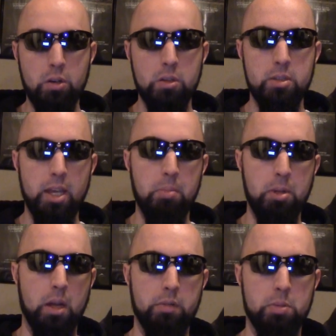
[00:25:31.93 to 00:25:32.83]
good
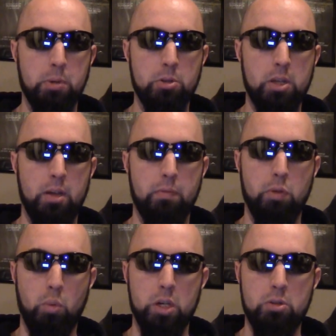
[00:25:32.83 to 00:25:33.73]
sampling of his most
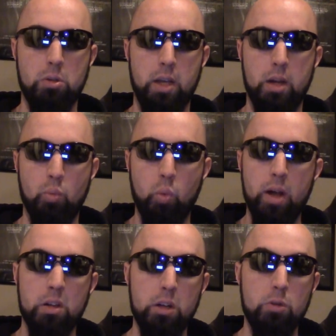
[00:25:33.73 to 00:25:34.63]
influential and
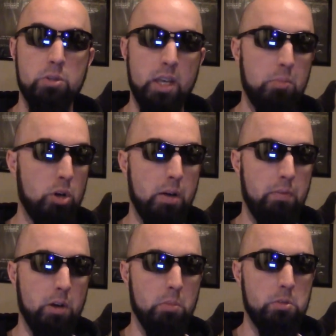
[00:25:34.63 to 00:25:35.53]
well-known samurai
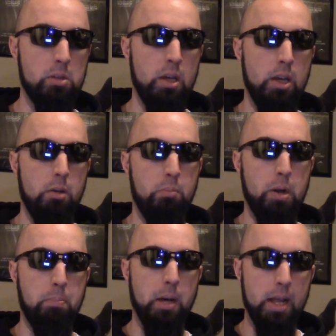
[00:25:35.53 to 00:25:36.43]
films,
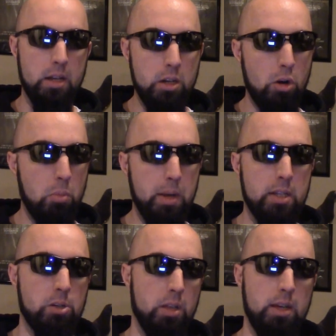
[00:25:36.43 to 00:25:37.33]
but by no
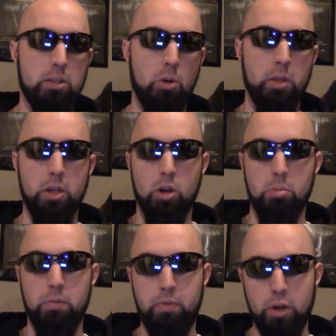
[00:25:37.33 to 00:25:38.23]
means are they his only
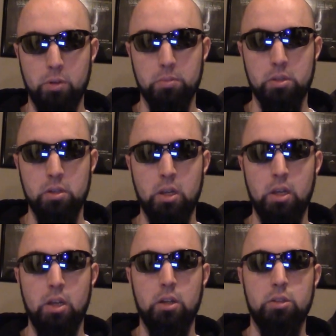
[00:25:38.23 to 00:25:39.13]
notable films.
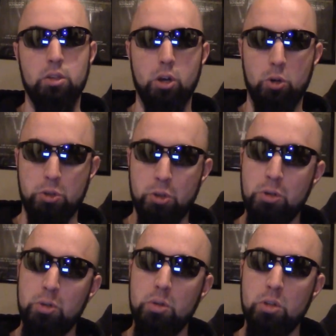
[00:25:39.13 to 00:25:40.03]
So
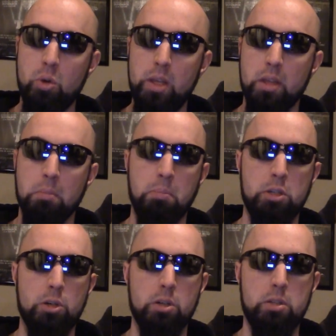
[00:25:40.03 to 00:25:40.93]
should you enjoy them, be
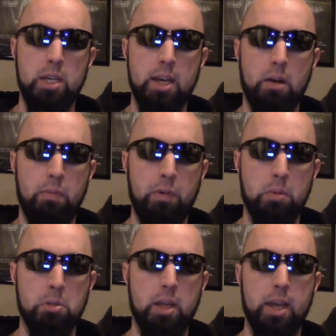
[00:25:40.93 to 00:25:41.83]
sure to seek out
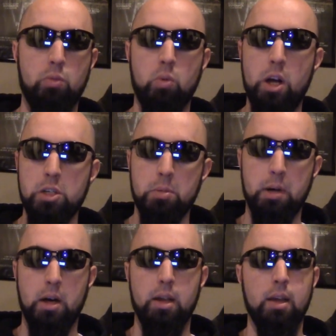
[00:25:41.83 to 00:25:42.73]
films like
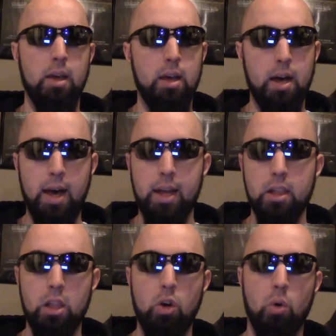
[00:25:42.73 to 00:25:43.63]
Rashomon, High
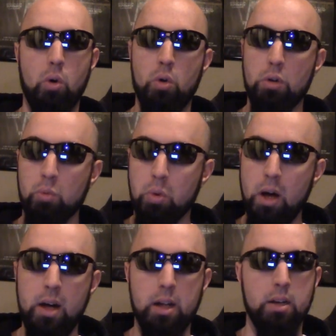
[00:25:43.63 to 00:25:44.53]
and Low, or
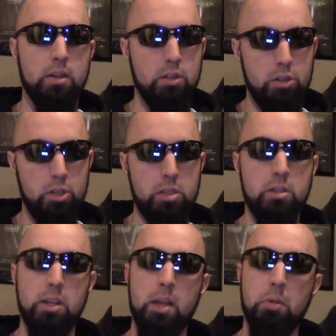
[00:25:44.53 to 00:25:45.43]
Ron,
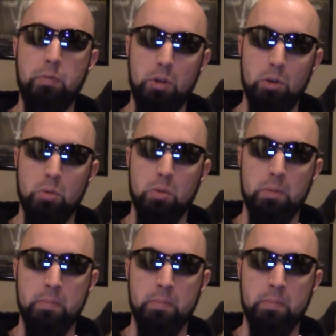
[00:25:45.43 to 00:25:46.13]
just to name a few.